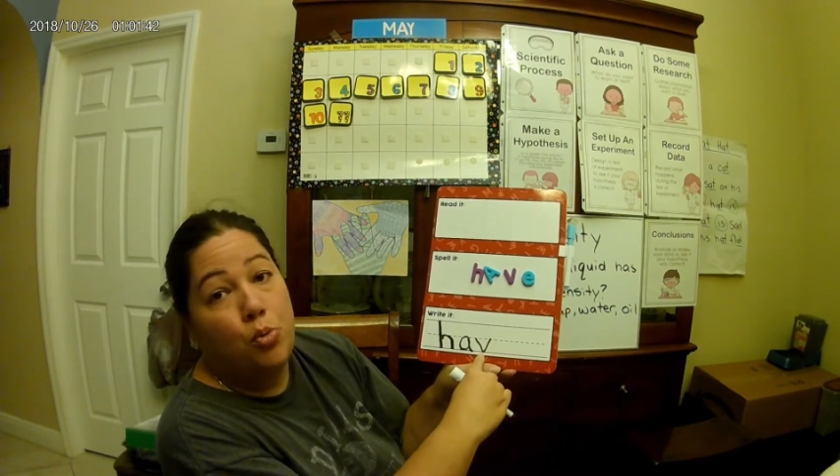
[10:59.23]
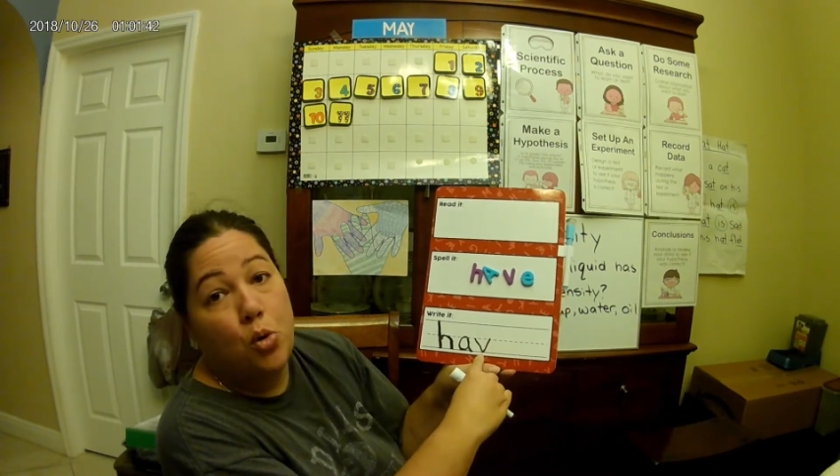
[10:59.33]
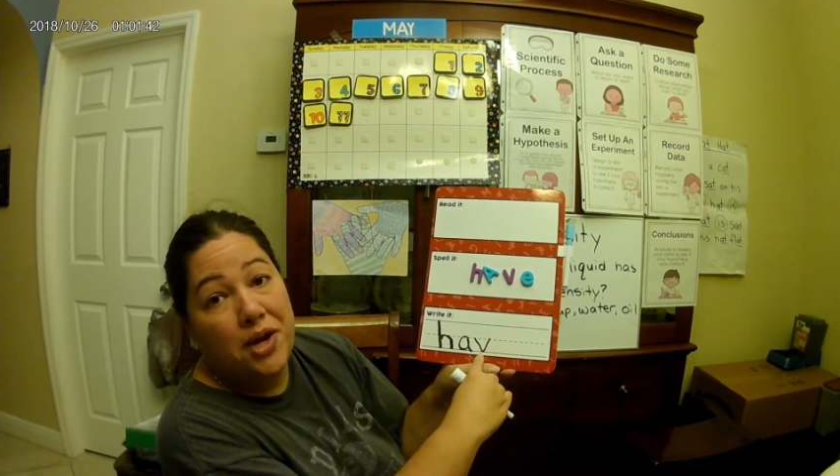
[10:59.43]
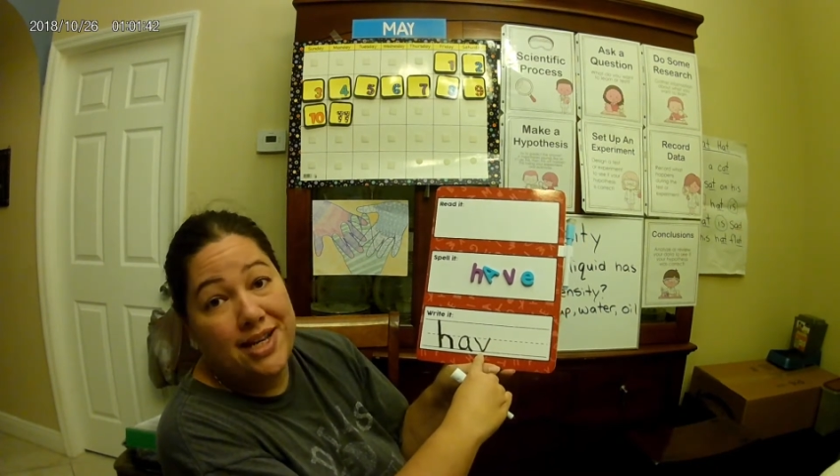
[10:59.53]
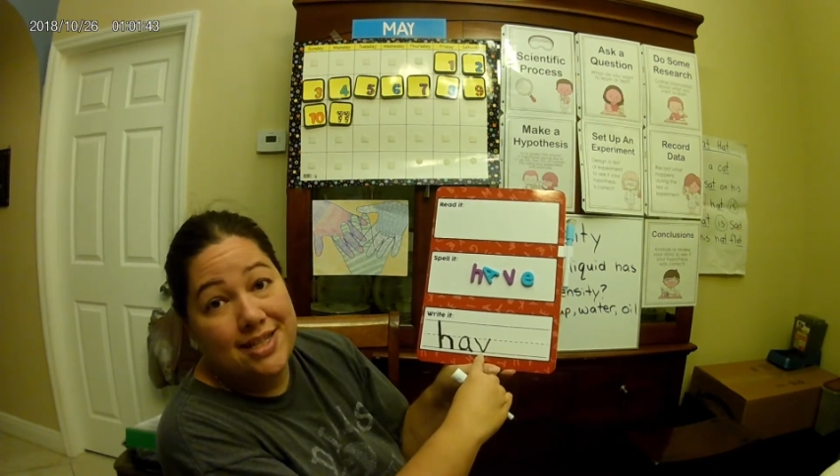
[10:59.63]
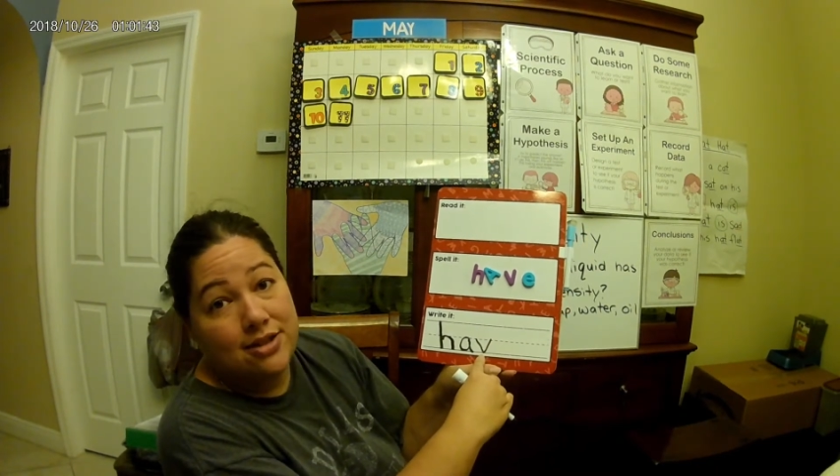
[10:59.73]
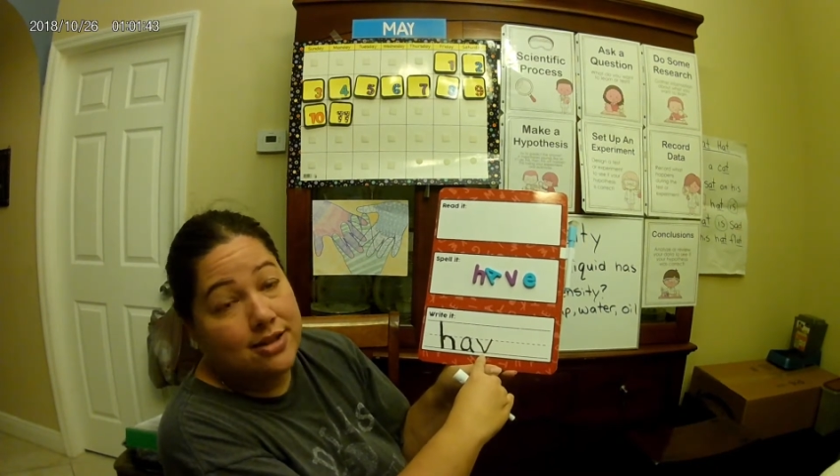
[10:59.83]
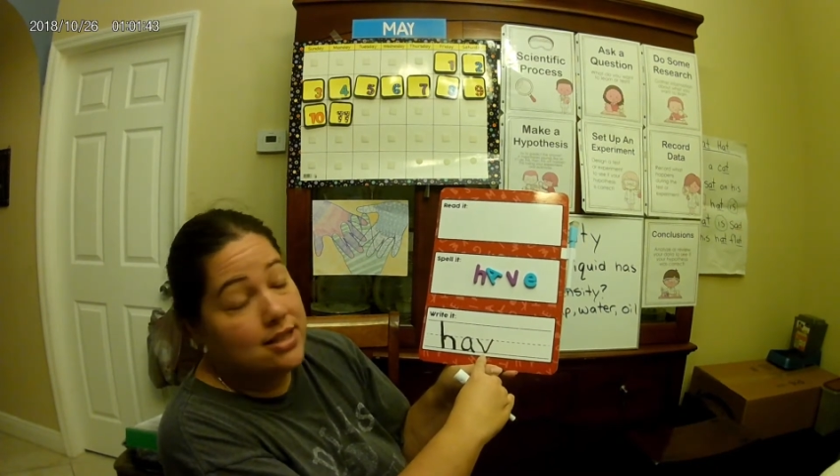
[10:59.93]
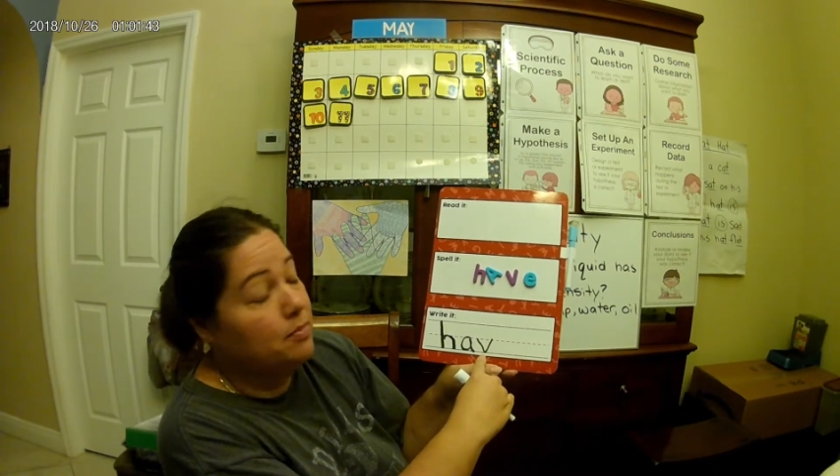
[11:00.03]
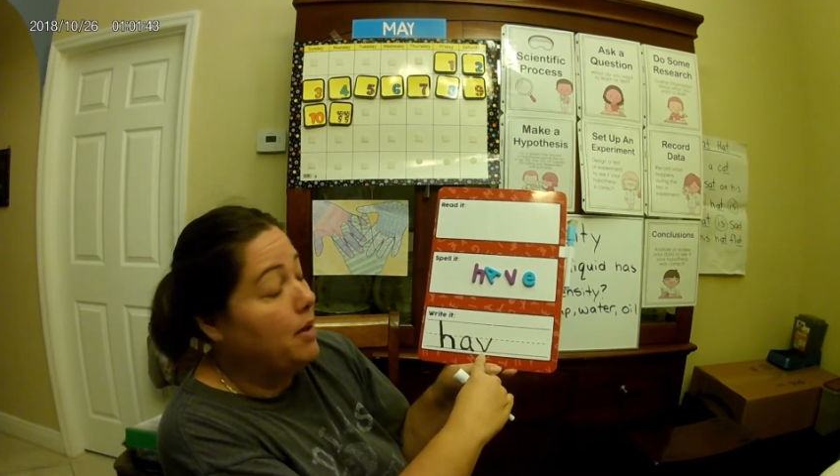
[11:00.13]
point here at
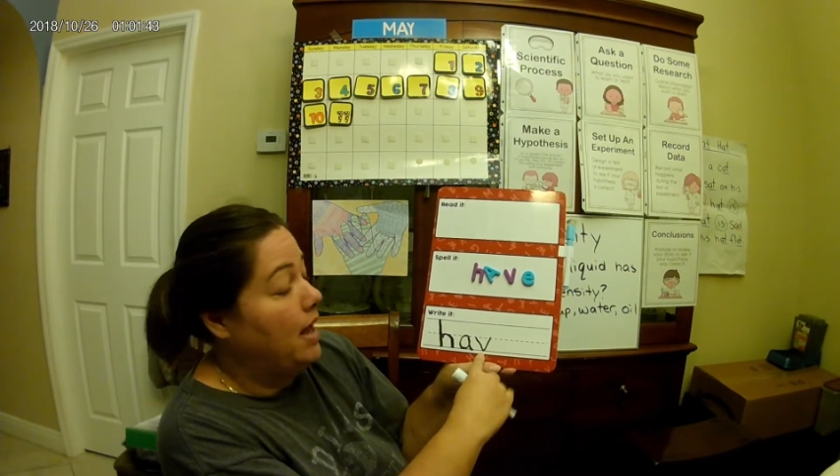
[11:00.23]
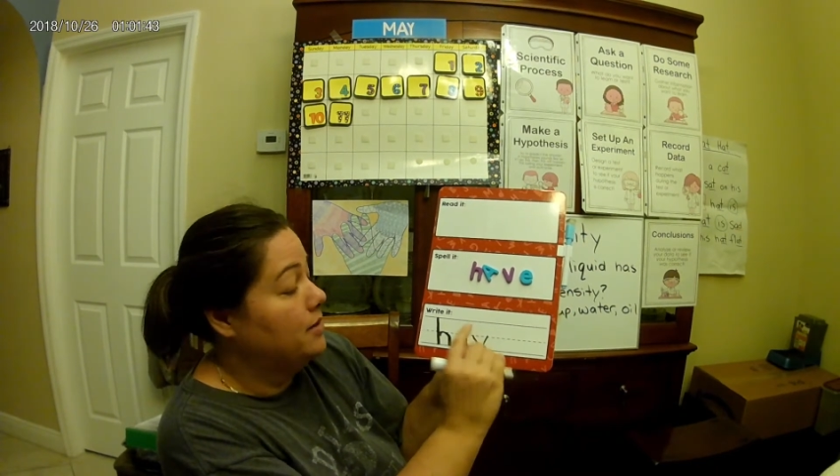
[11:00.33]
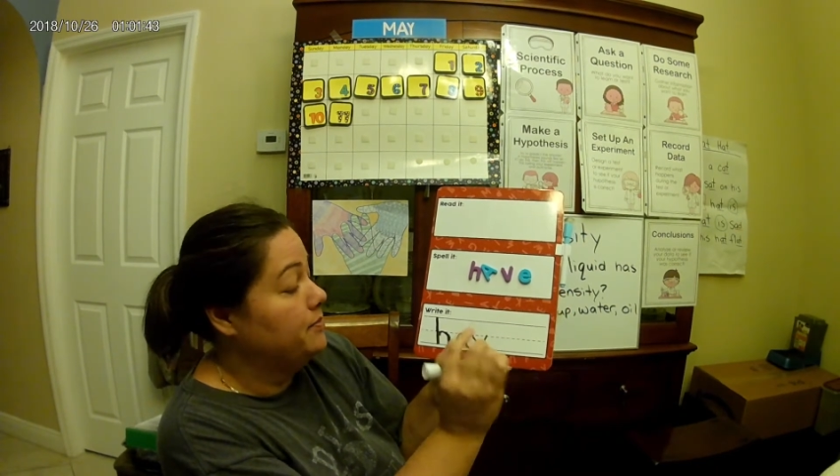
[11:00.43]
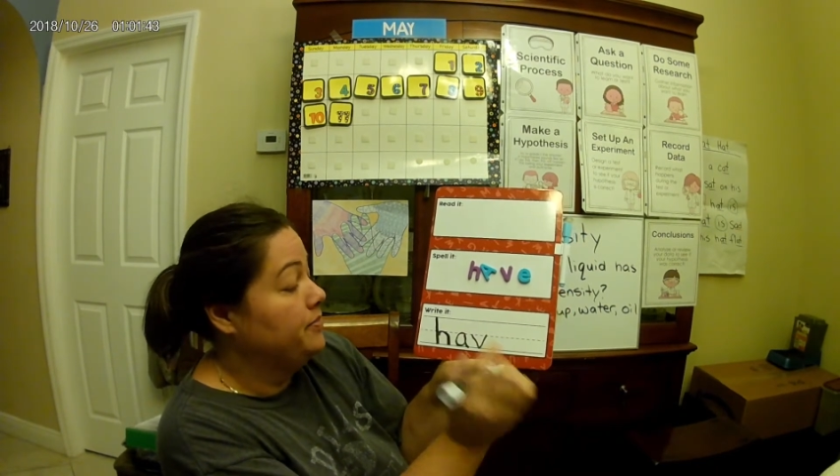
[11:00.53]
the bottom.